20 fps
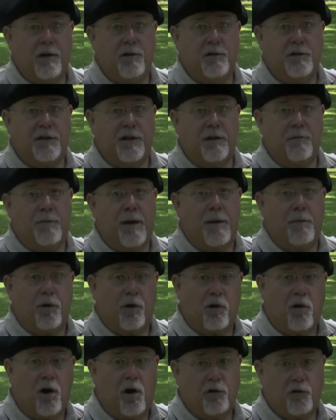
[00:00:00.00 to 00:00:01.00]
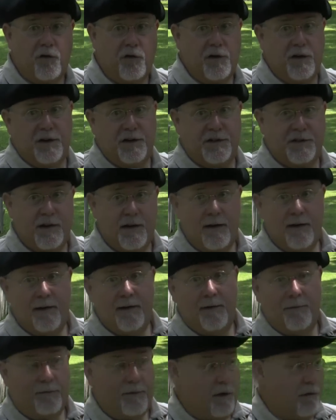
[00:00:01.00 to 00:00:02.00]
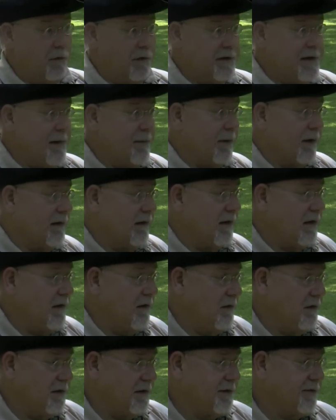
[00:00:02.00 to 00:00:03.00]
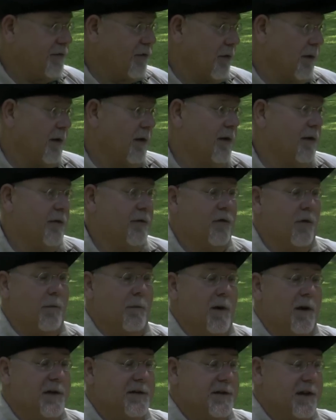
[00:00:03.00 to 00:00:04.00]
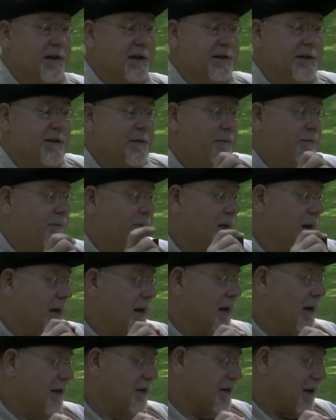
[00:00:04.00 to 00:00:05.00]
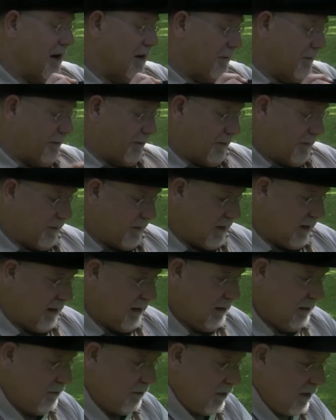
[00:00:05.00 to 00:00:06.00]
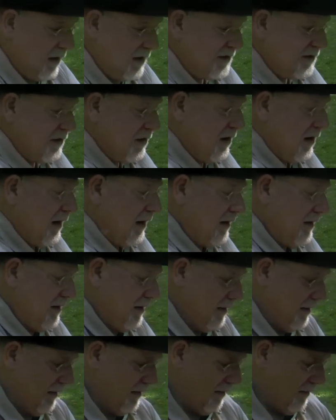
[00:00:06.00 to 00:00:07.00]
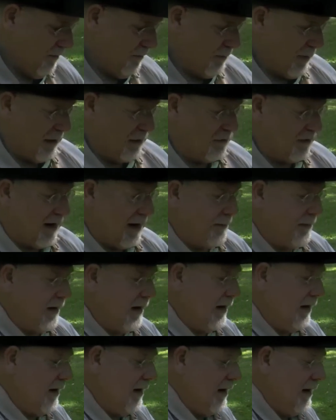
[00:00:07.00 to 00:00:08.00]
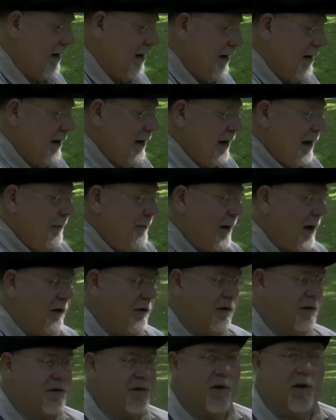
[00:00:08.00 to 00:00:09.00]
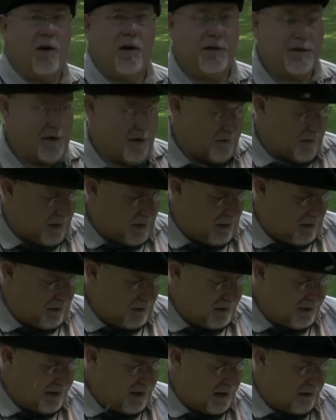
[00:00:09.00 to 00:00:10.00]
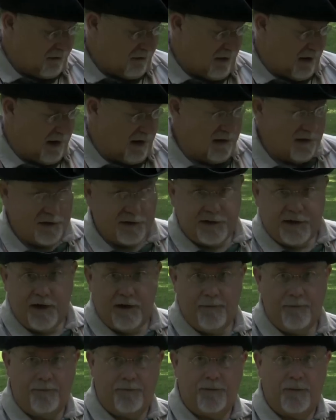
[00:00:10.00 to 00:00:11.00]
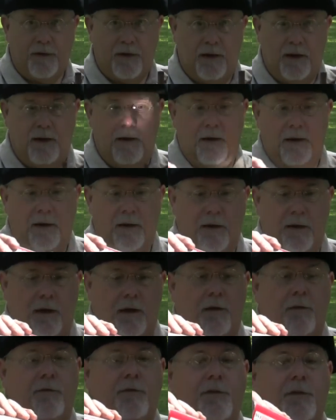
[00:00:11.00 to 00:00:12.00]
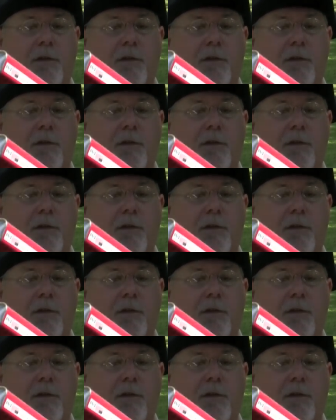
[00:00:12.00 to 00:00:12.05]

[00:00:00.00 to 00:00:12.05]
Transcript: using the paper cartridges that were typically used for, for muskets. So we're going to start by dropping a powder charge of one hundred ten grains of